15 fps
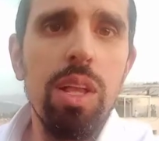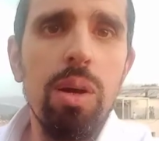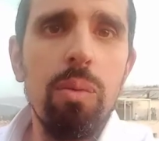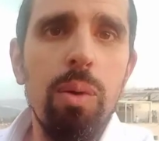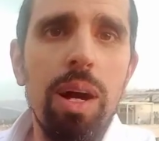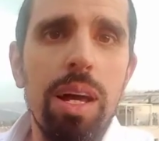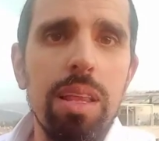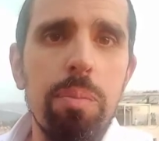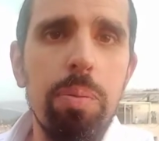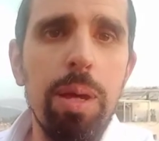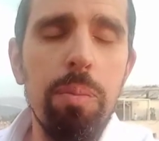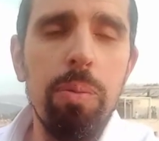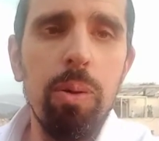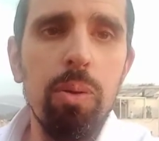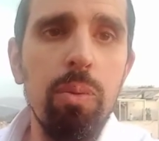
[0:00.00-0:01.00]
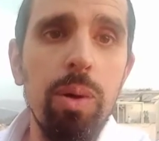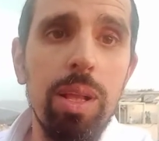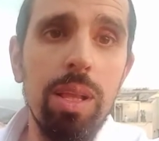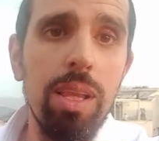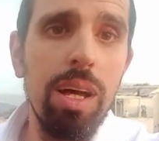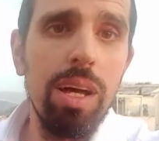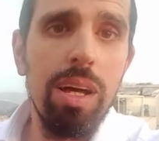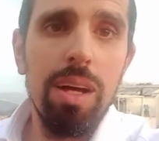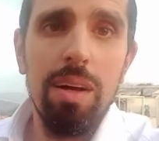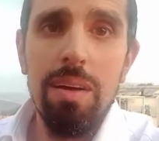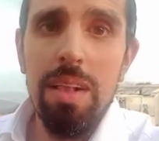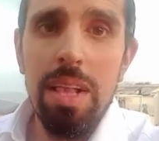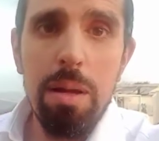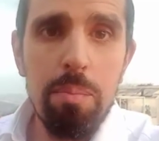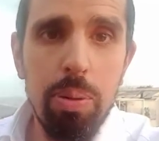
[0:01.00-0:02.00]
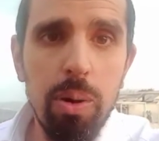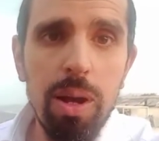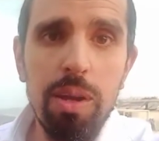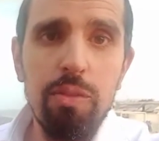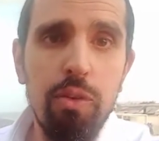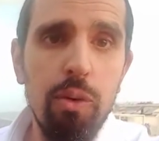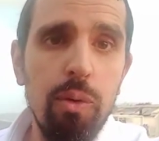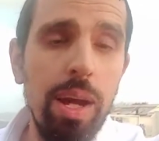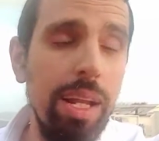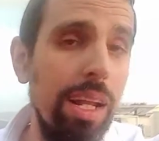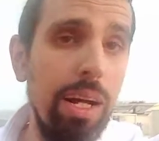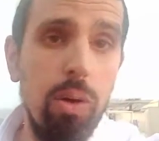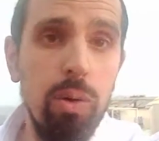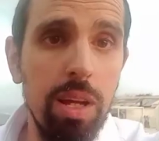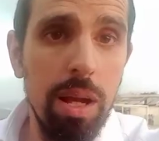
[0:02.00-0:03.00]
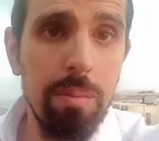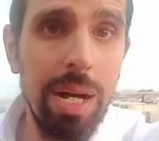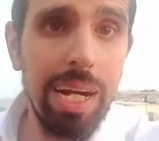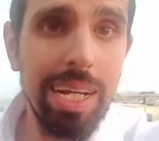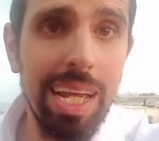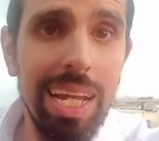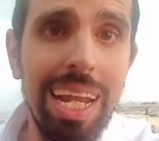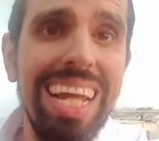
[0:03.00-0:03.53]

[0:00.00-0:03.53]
where the people will pray for rain, like Choni Ma'agel,